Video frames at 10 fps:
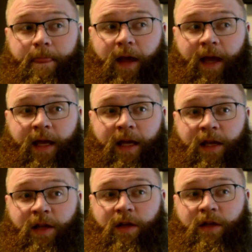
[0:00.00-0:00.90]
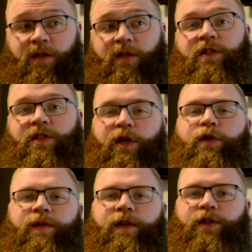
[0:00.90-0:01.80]
and still
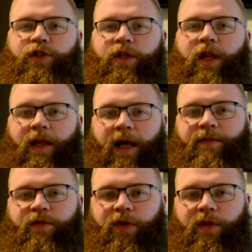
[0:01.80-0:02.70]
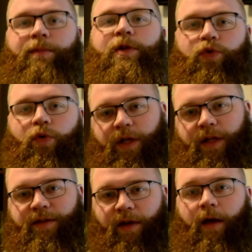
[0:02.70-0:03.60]
finish to the left the majority of
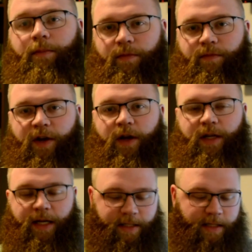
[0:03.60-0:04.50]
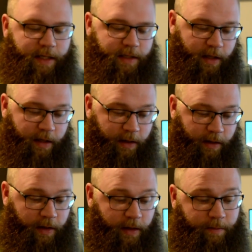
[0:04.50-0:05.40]
the time. Very nice disc.
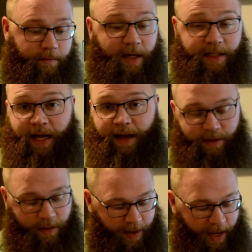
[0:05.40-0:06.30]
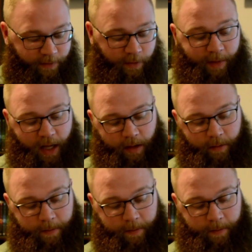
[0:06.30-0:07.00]
Must have in the bag for me.